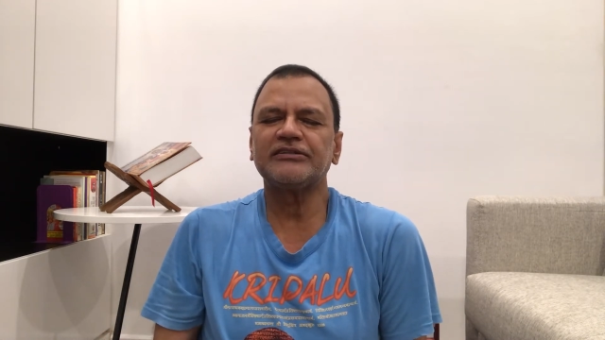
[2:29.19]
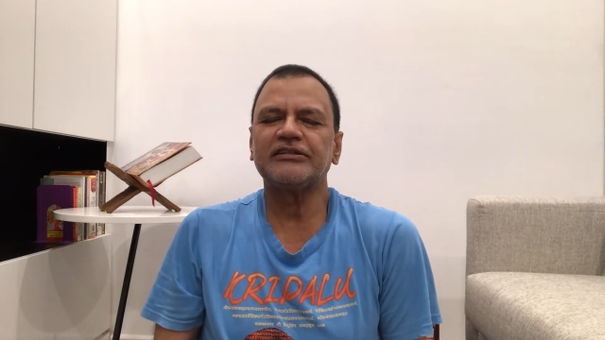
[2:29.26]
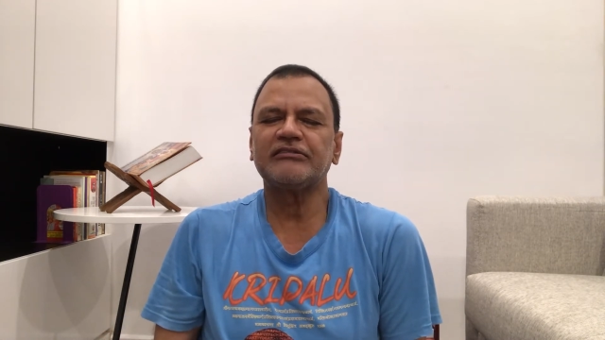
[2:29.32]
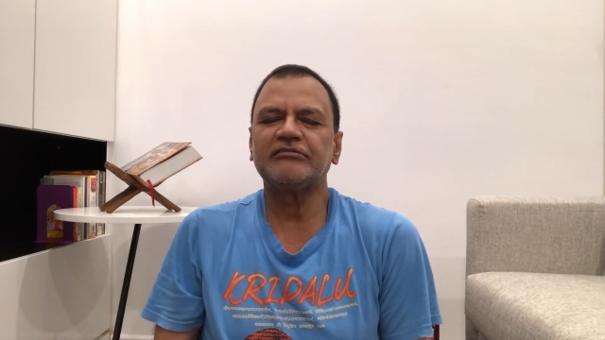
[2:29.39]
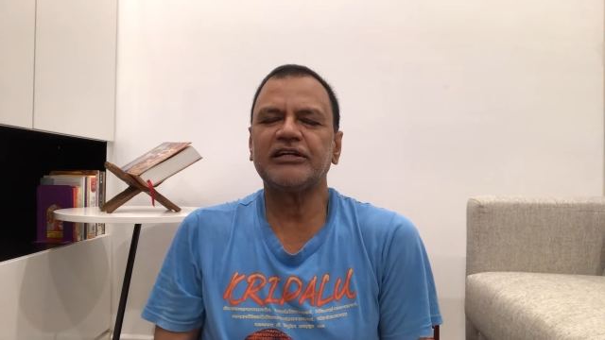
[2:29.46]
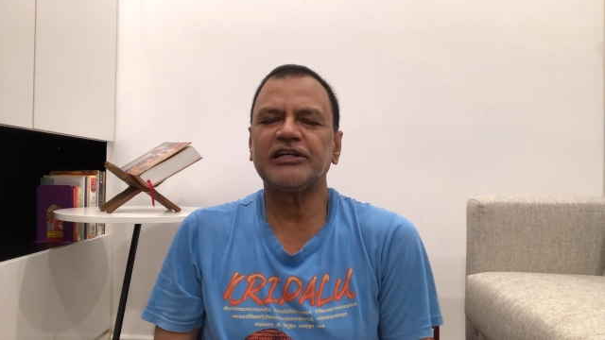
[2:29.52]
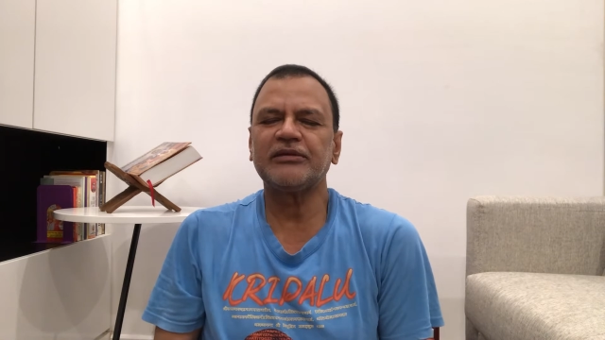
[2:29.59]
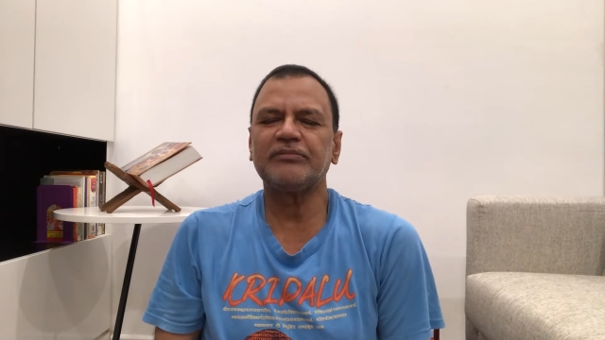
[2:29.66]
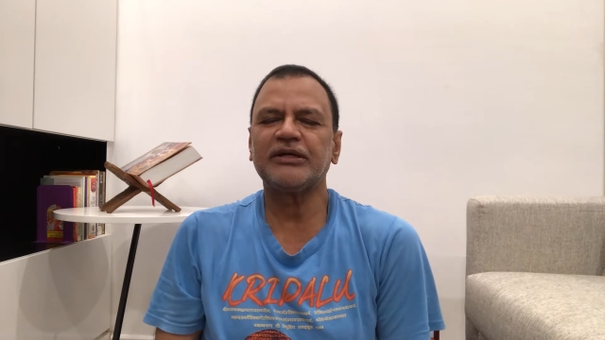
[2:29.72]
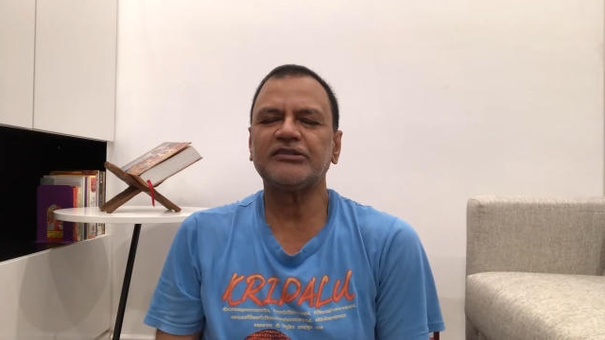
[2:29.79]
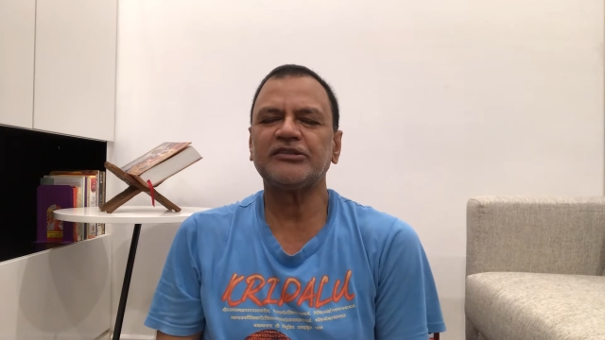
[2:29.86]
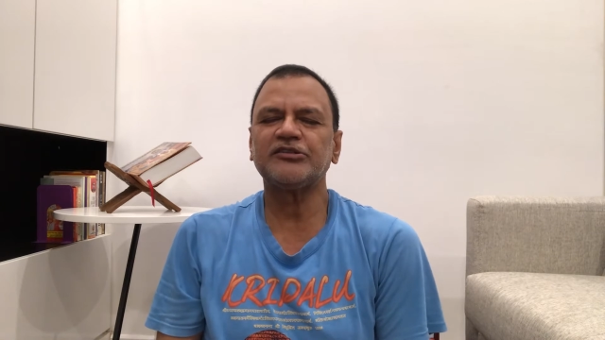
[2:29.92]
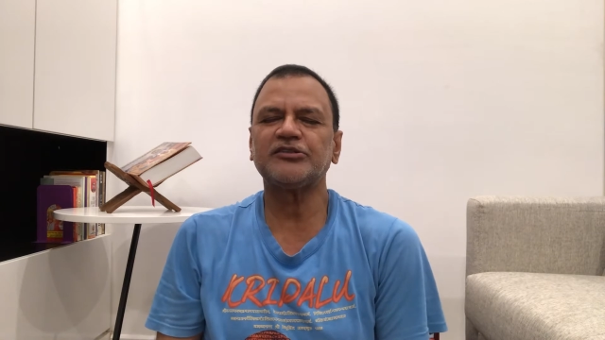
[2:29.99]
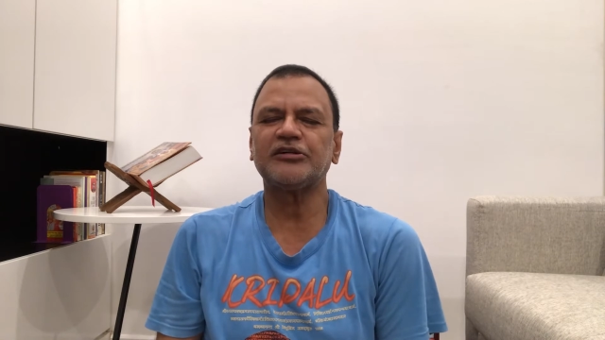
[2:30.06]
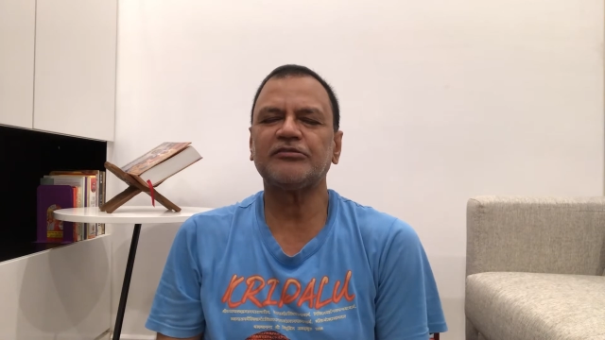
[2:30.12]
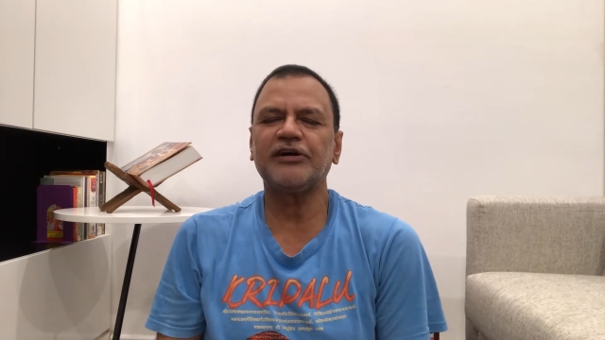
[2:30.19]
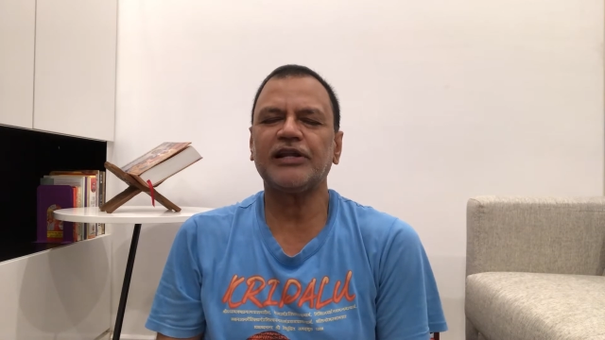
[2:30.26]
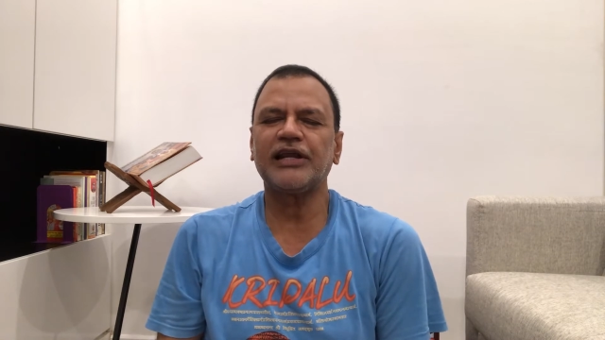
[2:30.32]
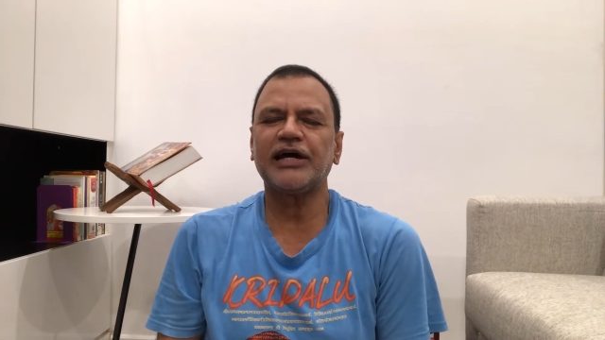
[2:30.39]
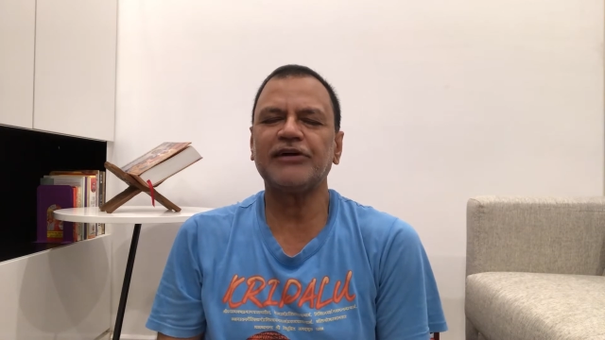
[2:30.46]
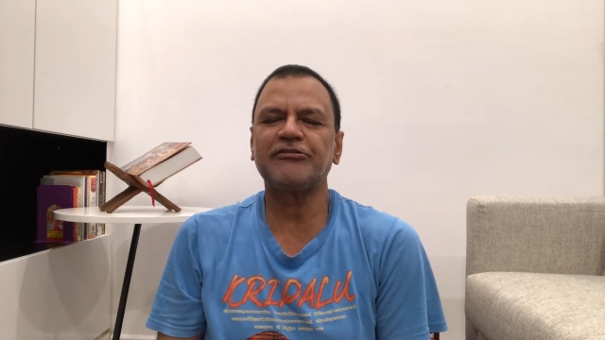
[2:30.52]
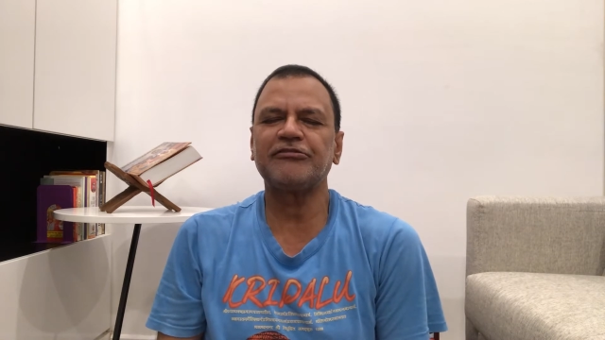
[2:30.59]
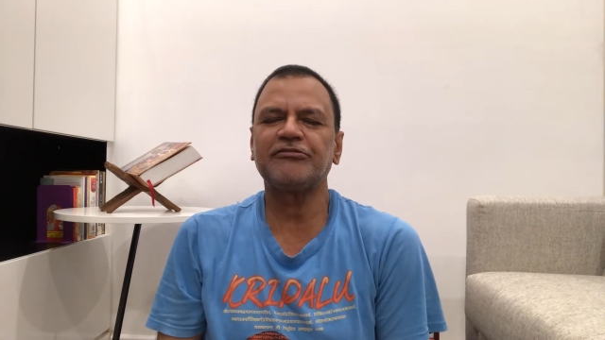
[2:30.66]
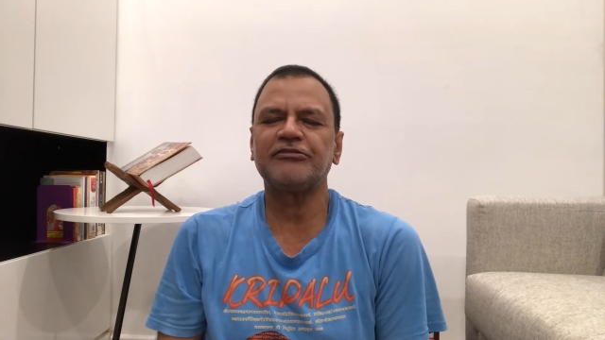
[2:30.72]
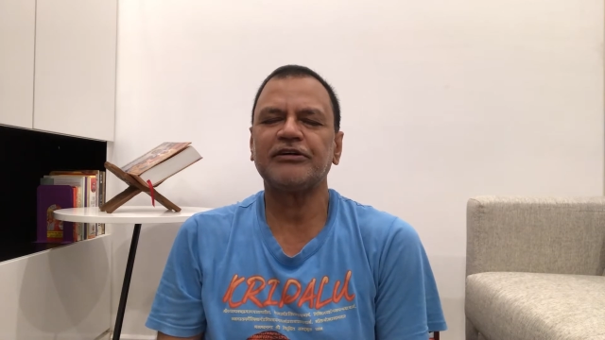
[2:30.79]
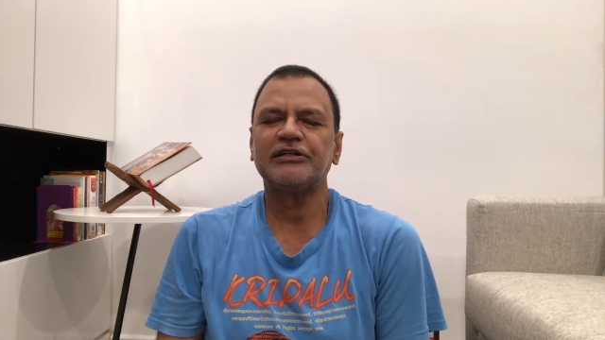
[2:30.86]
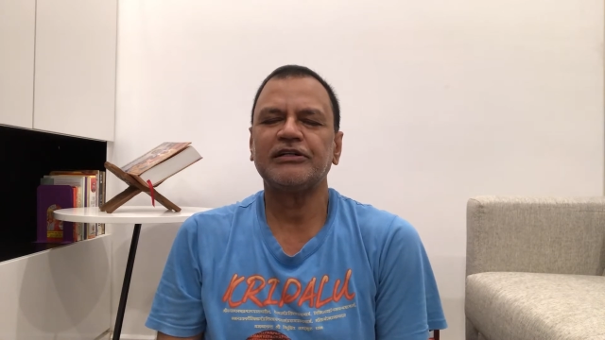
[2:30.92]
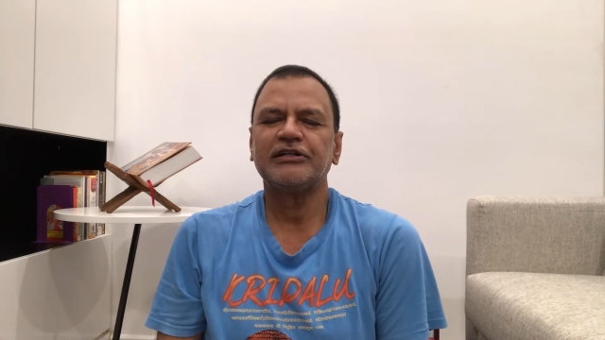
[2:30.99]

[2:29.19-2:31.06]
the very basis of our life,